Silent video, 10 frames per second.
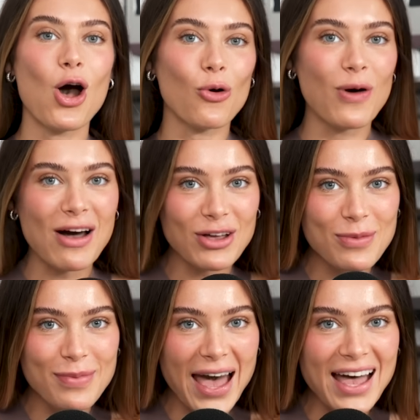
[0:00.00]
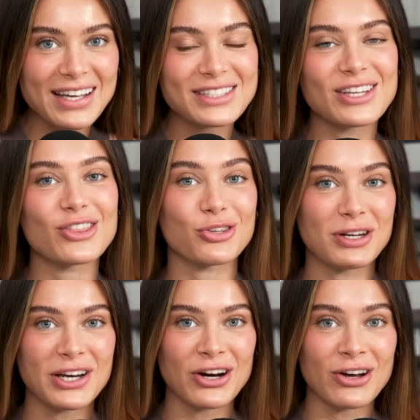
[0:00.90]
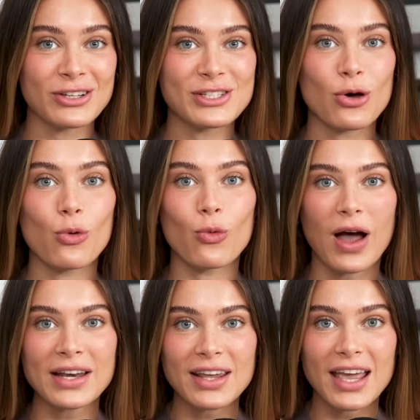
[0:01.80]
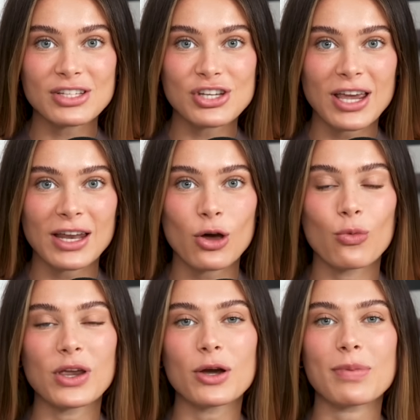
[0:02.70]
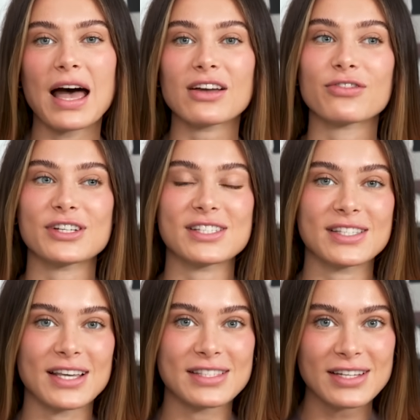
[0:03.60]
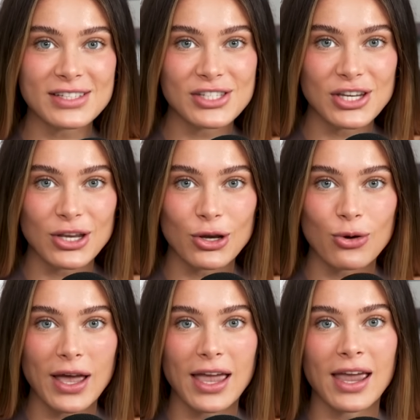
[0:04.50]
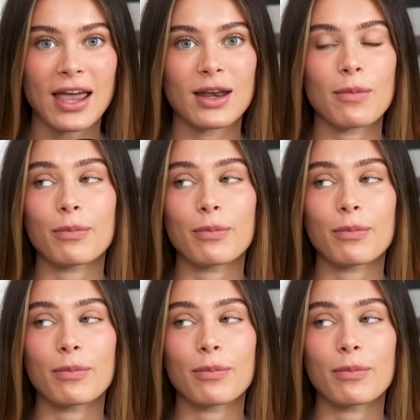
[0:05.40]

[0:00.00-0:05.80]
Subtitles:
Welcome back to 3 Girls, 1 Kitchen. We are back for season 2, and